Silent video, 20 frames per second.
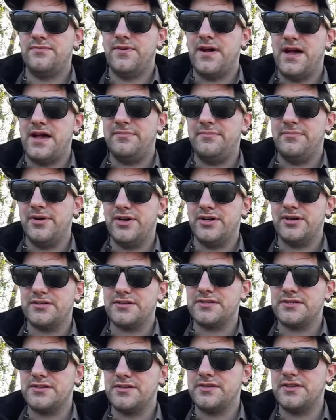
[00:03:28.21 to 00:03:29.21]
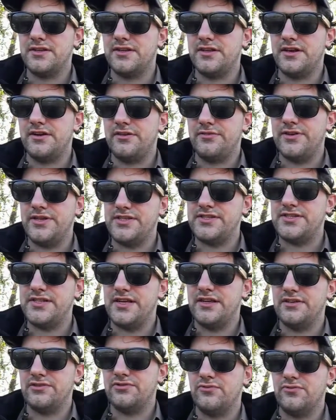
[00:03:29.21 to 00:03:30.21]
$5, and then I
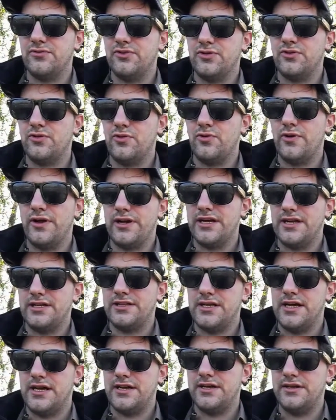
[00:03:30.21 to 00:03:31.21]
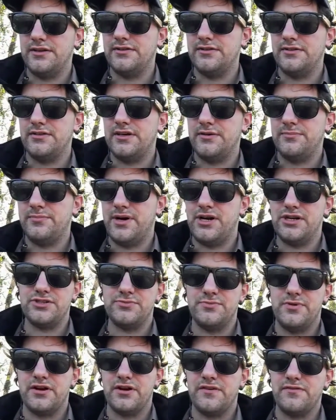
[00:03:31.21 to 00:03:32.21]
resell it real quick online on
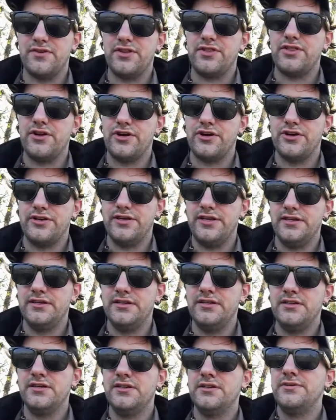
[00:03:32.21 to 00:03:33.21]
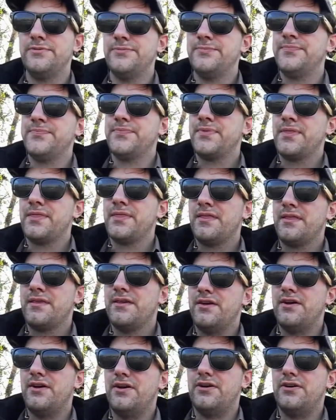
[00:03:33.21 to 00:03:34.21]
Poshmark for 30.
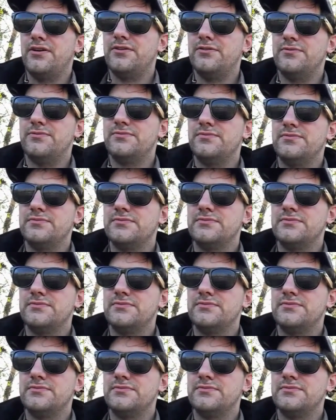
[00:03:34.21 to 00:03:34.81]
What